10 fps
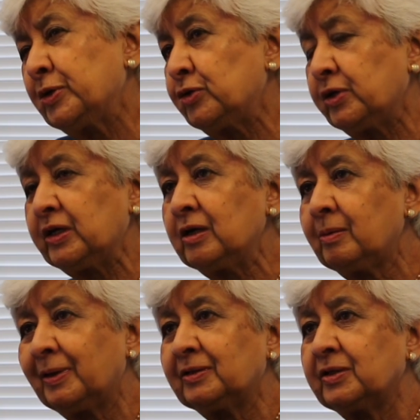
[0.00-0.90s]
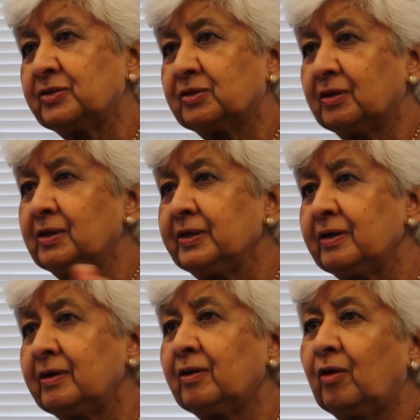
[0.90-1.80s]
were you thinking about this
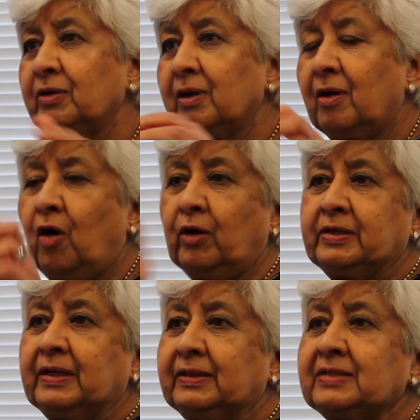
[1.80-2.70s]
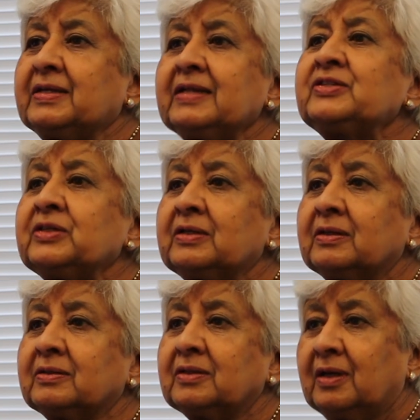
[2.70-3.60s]
earlier, or did this
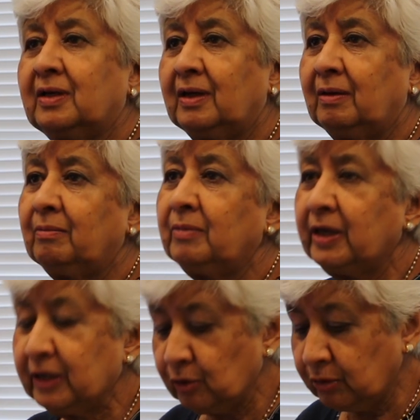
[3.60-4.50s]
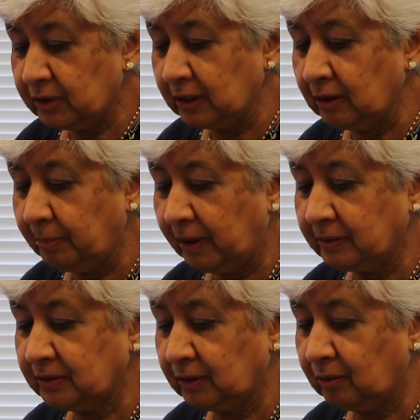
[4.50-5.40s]
incident make you think
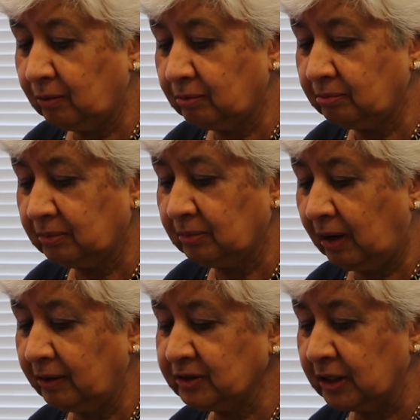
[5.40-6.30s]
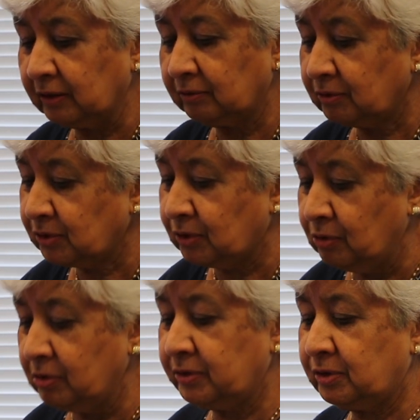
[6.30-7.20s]
about, asking the
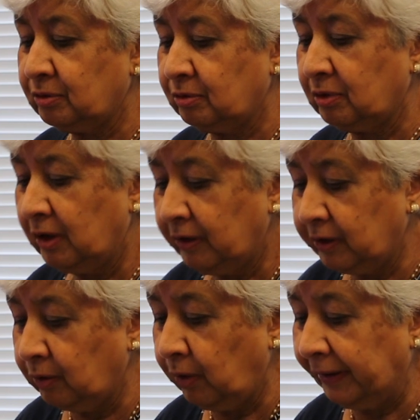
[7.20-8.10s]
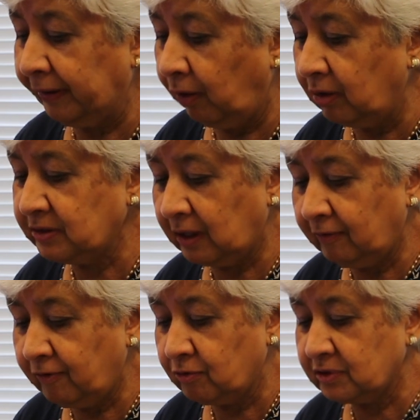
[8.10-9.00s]
schools to require all cell
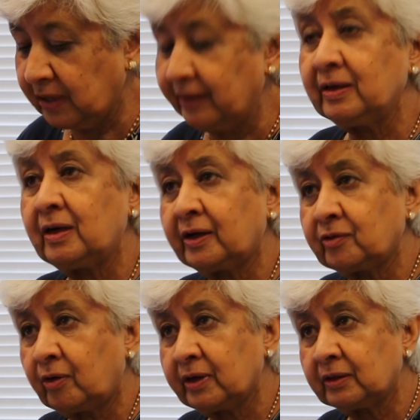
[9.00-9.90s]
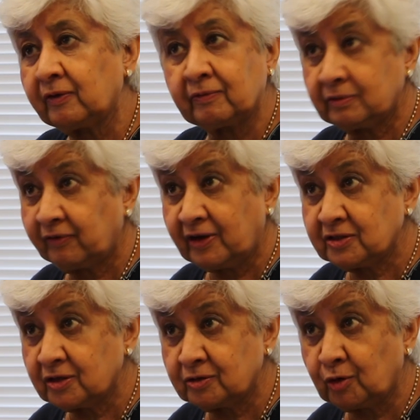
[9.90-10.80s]
phones and electronic
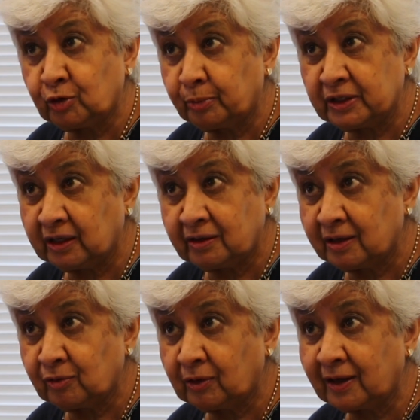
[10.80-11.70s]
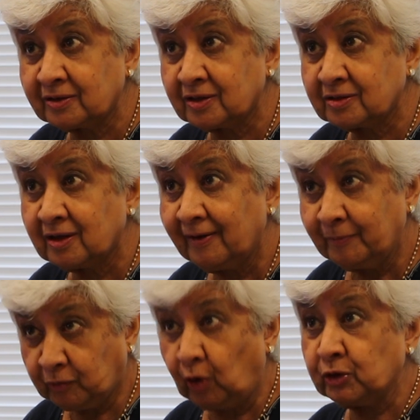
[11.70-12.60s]
devices not to be taken into classes
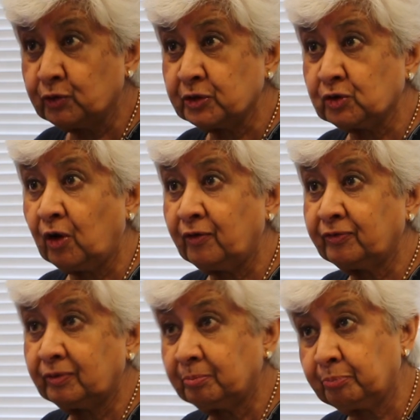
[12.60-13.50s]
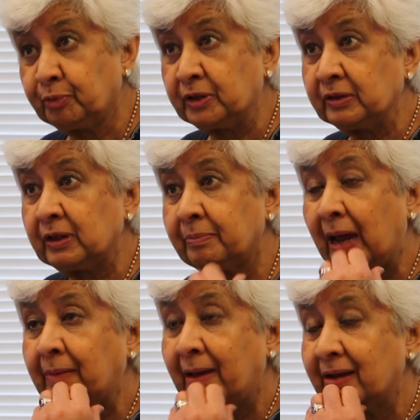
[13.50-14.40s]
or switched off, put in their
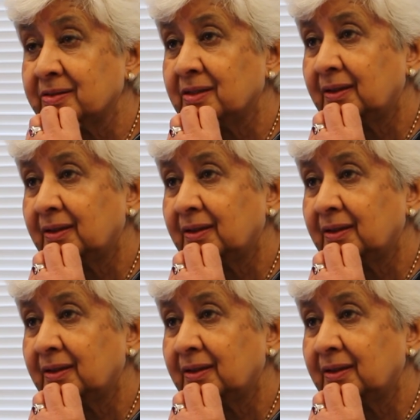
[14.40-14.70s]
backpacks?